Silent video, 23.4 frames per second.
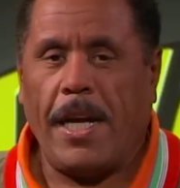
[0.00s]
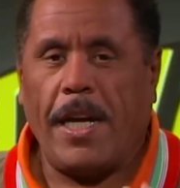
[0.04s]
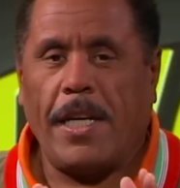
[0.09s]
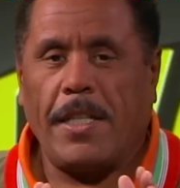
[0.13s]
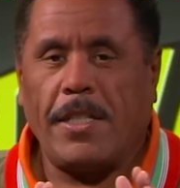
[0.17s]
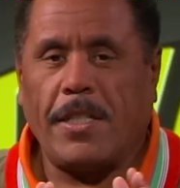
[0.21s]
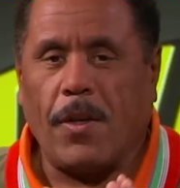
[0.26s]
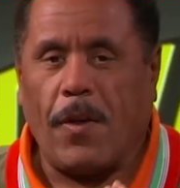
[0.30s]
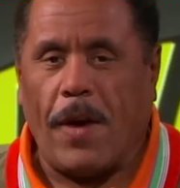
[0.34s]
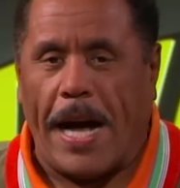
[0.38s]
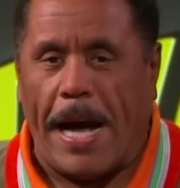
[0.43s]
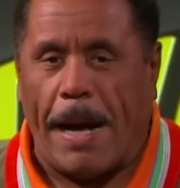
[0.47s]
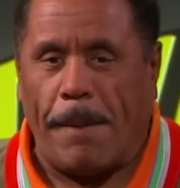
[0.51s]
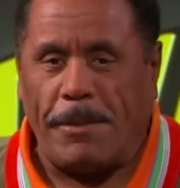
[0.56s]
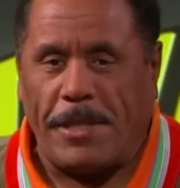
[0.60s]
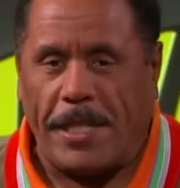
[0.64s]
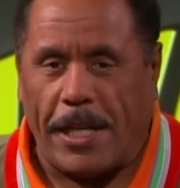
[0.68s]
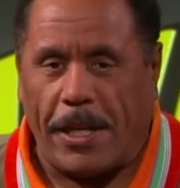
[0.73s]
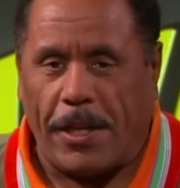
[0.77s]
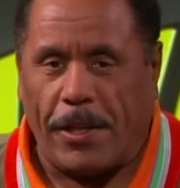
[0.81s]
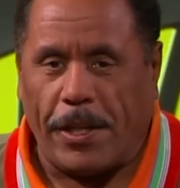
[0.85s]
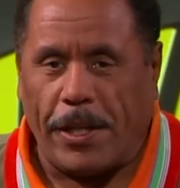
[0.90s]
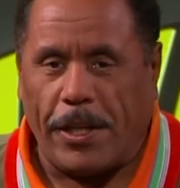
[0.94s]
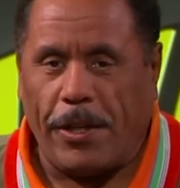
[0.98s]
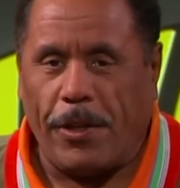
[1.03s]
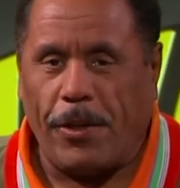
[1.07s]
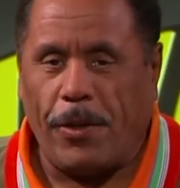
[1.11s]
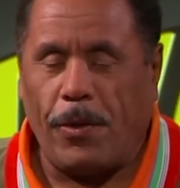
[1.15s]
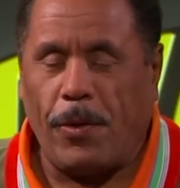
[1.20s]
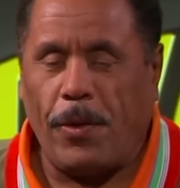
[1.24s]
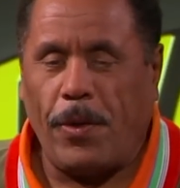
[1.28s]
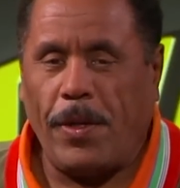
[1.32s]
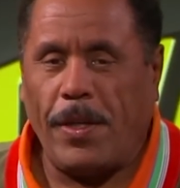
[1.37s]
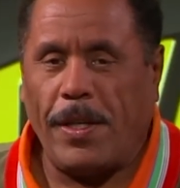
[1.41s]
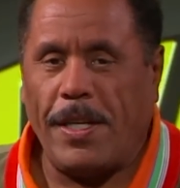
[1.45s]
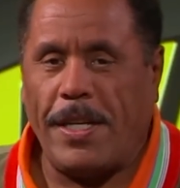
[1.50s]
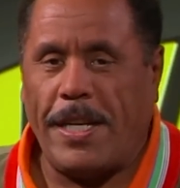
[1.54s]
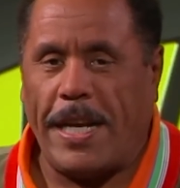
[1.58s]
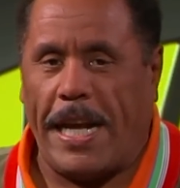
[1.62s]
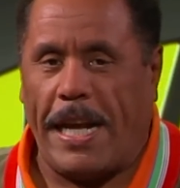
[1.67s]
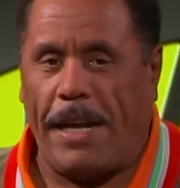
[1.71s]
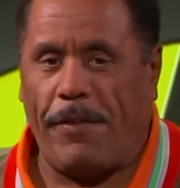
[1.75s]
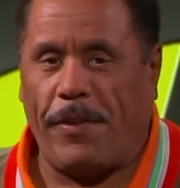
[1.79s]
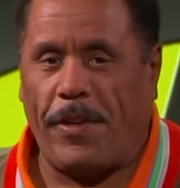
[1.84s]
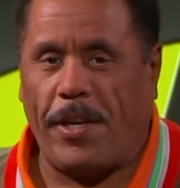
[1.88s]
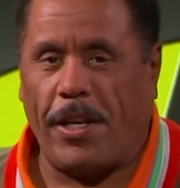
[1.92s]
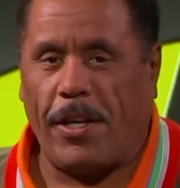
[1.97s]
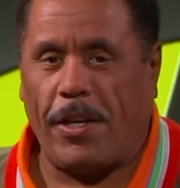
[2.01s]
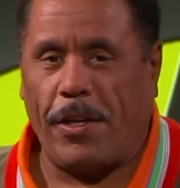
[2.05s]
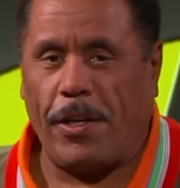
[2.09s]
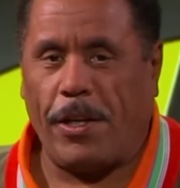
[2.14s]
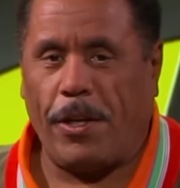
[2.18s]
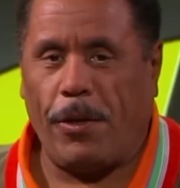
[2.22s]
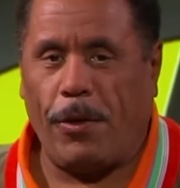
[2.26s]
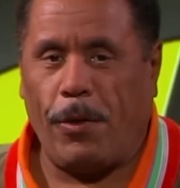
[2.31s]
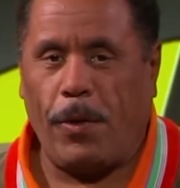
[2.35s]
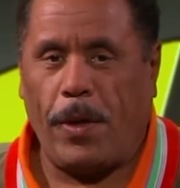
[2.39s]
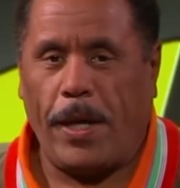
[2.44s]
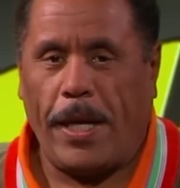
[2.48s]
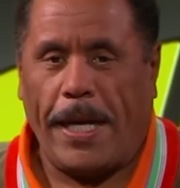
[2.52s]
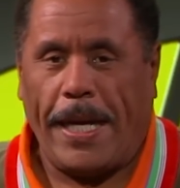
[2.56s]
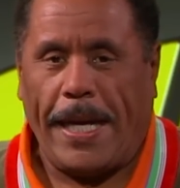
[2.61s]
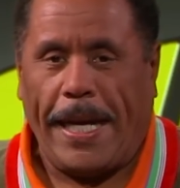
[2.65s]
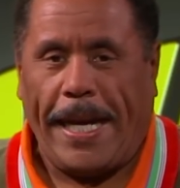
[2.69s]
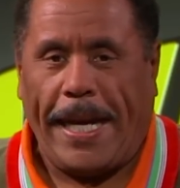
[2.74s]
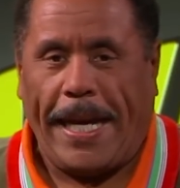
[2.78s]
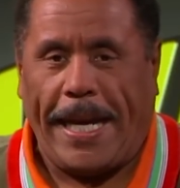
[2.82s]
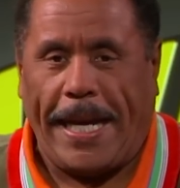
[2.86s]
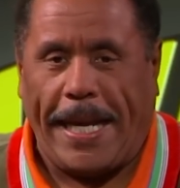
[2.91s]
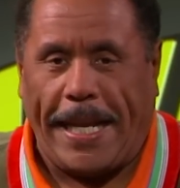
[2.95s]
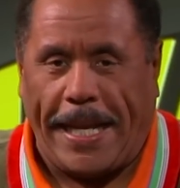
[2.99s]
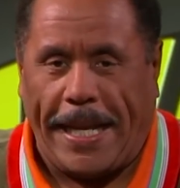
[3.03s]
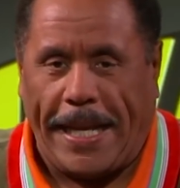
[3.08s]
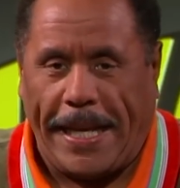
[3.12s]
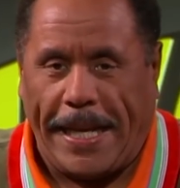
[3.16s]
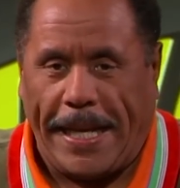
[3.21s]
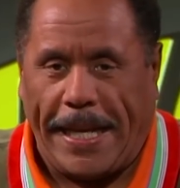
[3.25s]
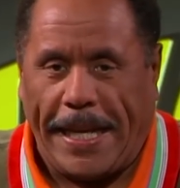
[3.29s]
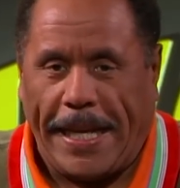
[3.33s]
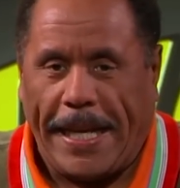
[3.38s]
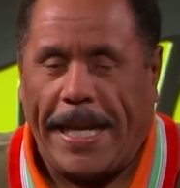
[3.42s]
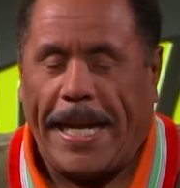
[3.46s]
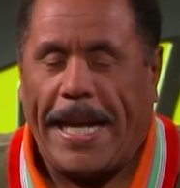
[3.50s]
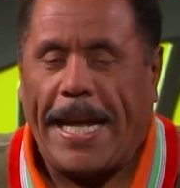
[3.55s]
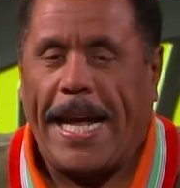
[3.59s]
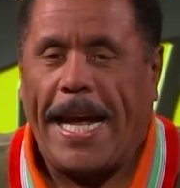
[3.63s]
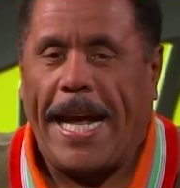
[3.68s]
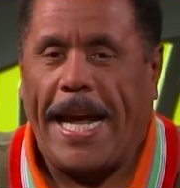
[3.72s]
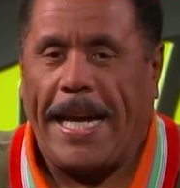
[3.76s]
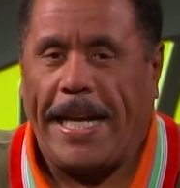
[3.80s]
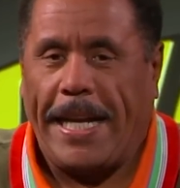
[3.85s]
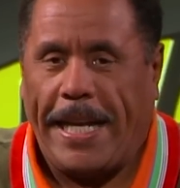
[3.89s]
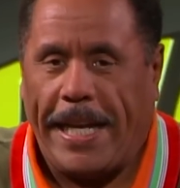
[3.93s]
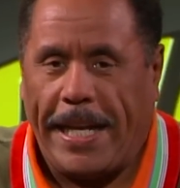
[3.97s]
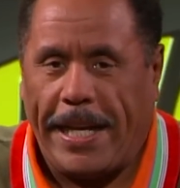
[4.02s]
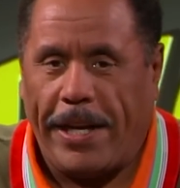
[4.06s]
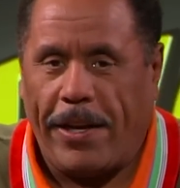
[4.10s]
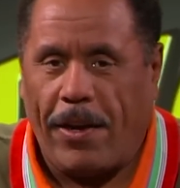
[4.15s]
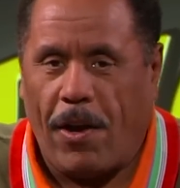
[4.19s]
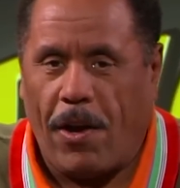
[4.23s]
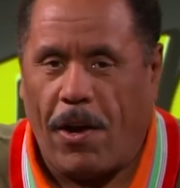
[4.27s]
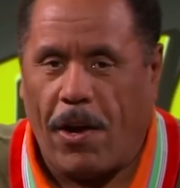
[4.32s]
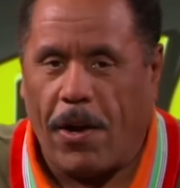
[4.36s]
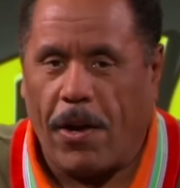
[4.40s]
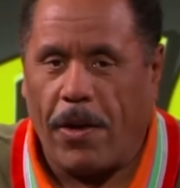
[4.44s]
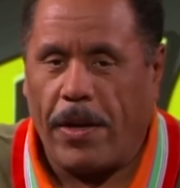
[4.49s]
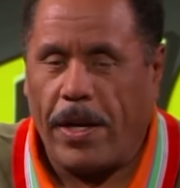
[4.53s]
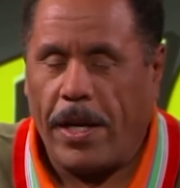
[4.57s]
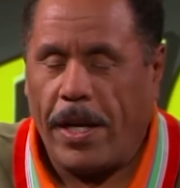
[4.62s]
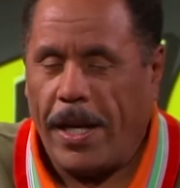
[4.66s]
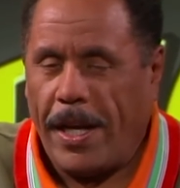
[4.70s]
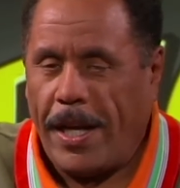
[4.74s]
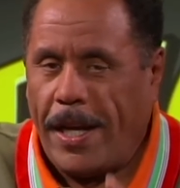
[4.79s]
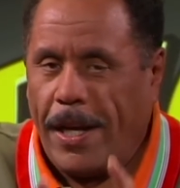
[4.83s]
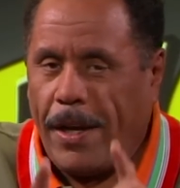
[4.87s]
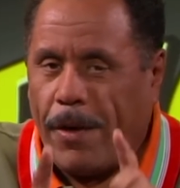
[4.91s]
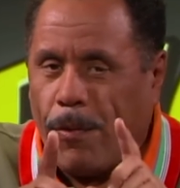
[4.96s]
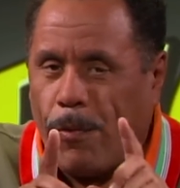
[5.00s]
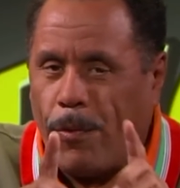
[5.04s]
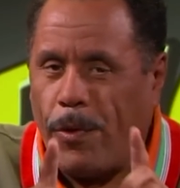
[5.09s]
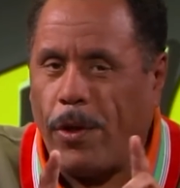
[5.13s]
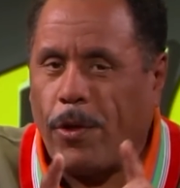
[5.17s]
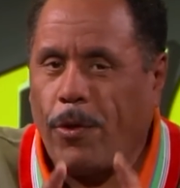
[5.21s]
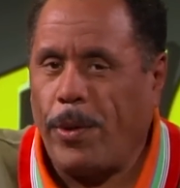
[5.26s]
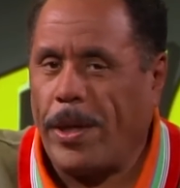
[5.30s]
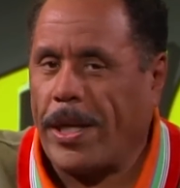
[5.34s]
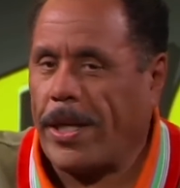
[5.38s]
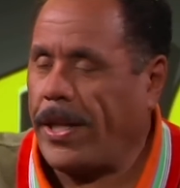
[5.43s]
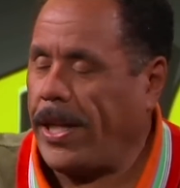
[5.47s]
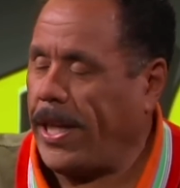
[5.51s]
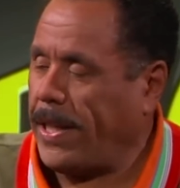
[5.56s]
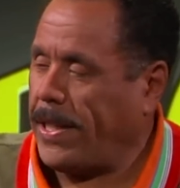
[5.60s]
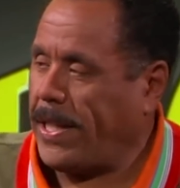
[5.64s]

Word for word: So I'm telling you, Dave's telling you, hit it and hit it hard. Real quick thing,